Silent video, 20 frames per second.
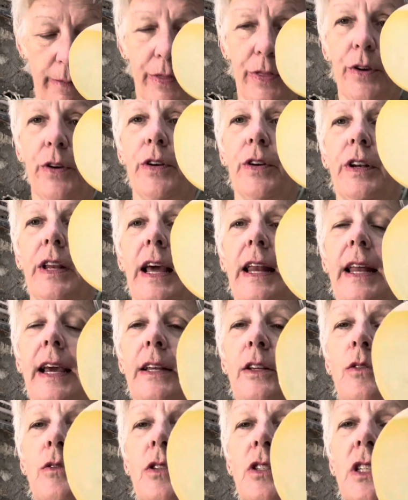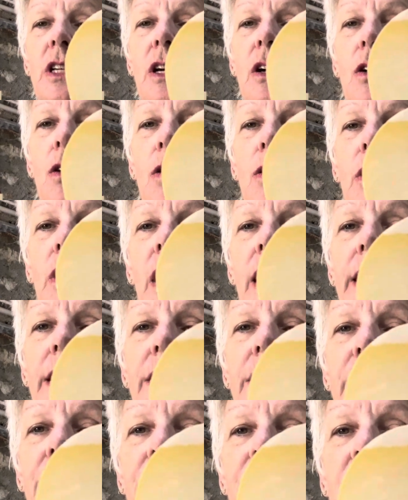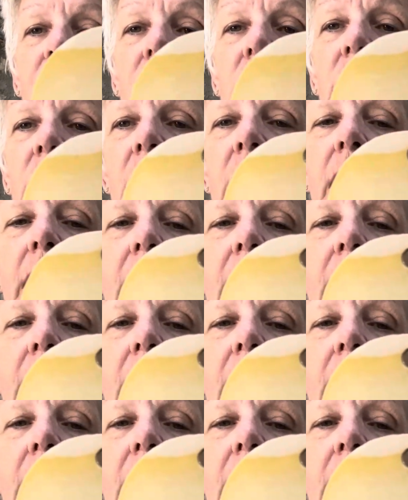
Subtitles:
third, and I don't see a whole lot of difference.